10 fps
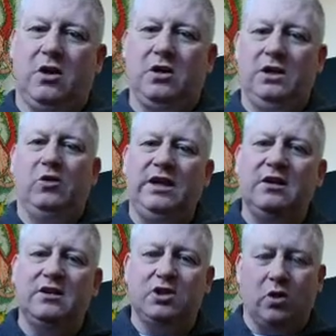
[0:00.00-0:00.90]
You'll hear
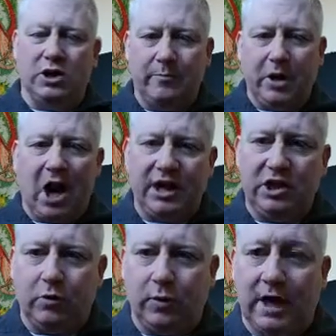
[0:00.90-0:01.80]
us talking about
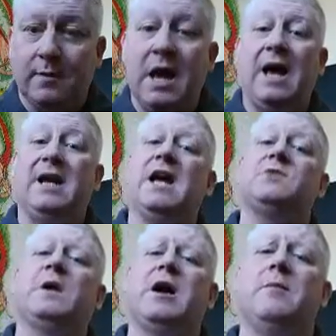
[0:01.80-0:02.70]
IQA, and that's
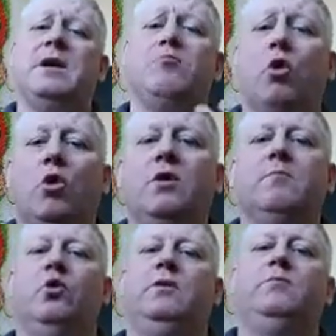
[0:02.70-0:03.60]
becoming more and
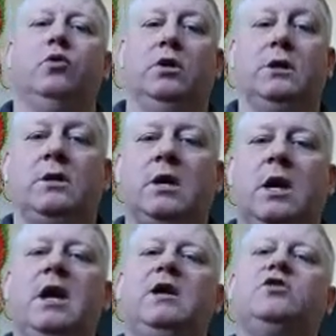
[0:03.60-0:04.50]
more important.
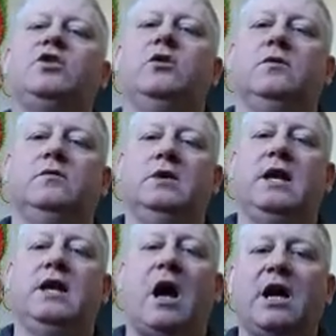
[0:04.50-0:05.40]

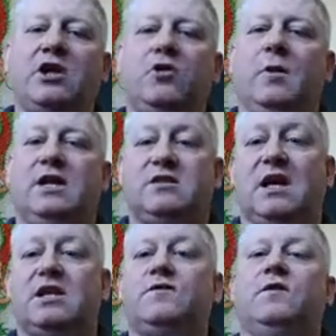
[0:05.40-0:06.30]
IQA
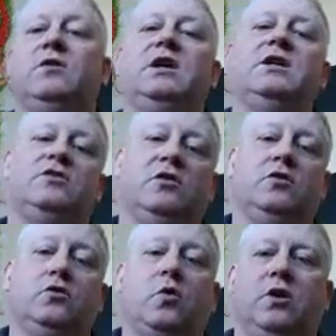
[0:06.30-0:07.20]
stands for
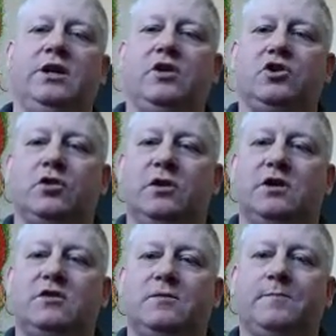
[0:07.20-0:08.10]
Internal Quality Assurance.